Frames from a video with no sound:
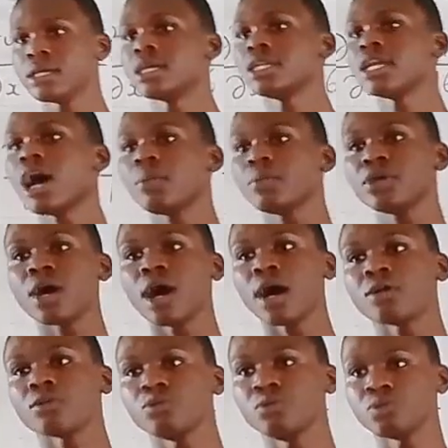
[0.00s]
That will be your
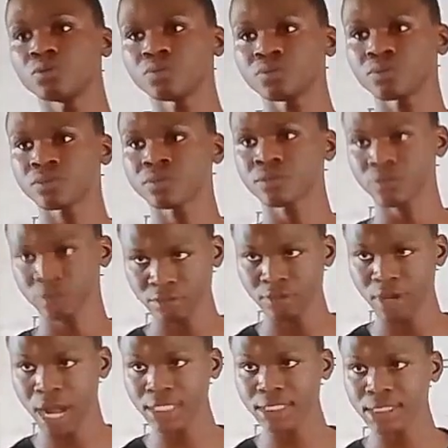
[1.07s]
angle,
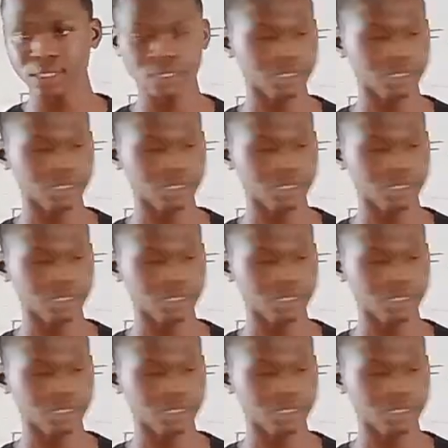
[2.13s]
right?